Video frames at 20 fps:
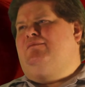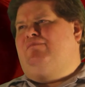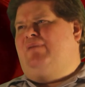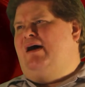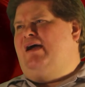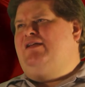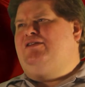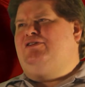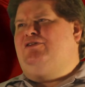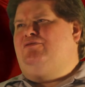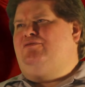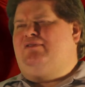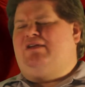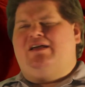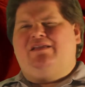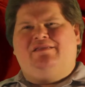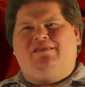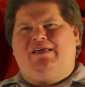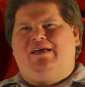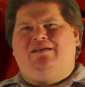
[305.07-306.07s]
Mind you,
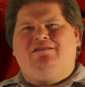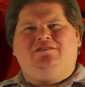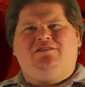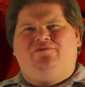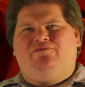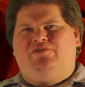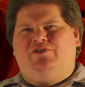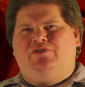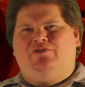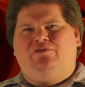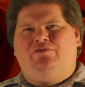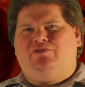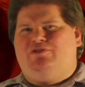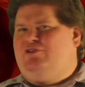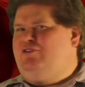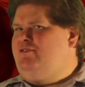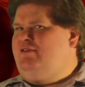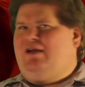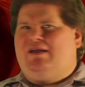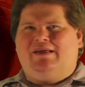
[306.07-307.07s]
10,000
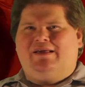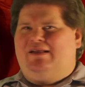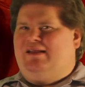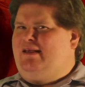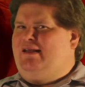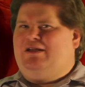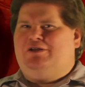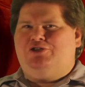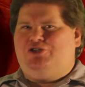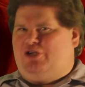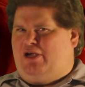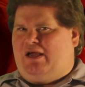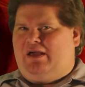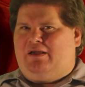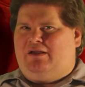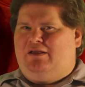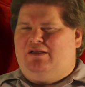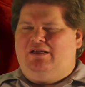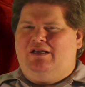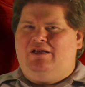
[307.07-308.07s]
views, you're not going to get a
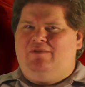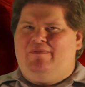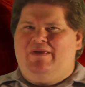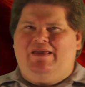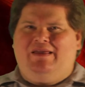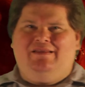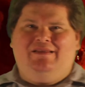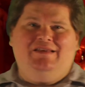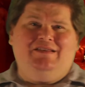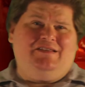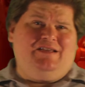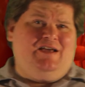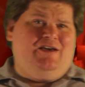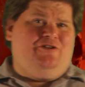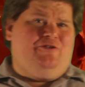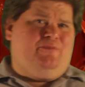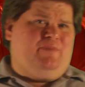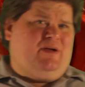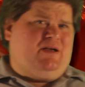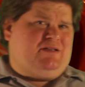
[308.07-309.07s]
check. You need to make at least
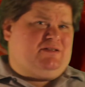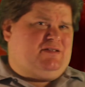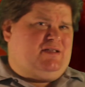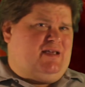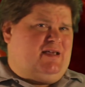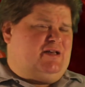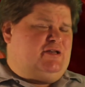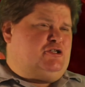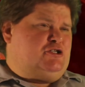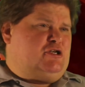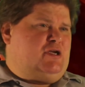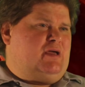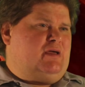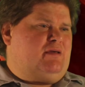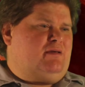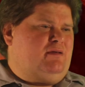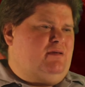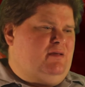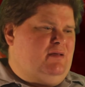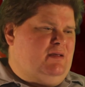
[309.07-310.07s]
100 bucks to get a
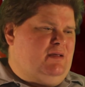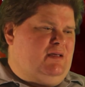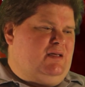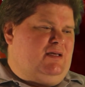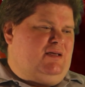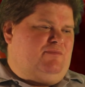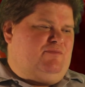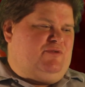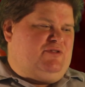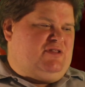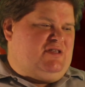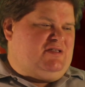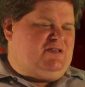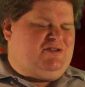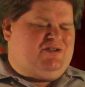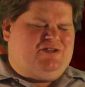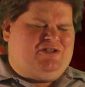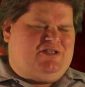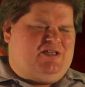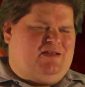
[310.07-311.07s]
check. But
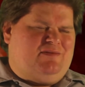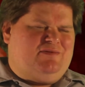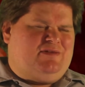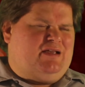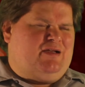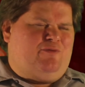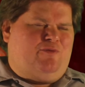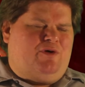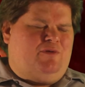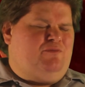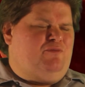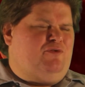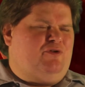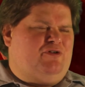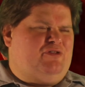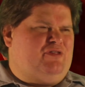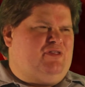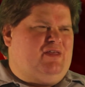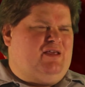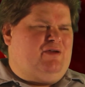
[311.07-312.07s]
this just seems like one
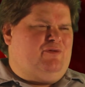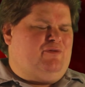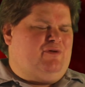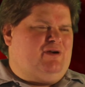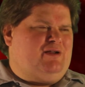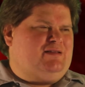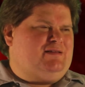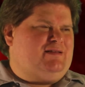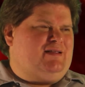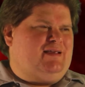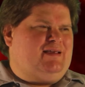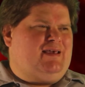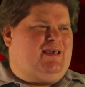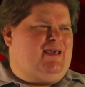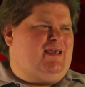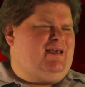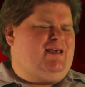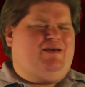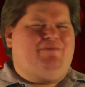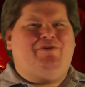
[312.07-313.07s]
more thing where it's like,
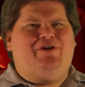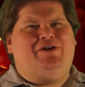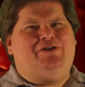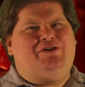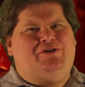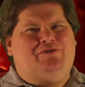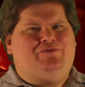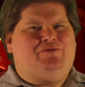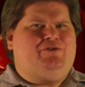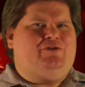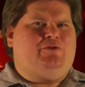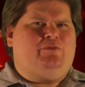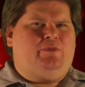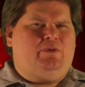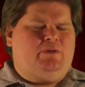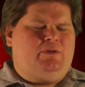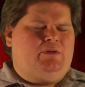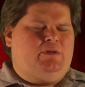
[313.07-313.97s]
hey, come on, YouTube.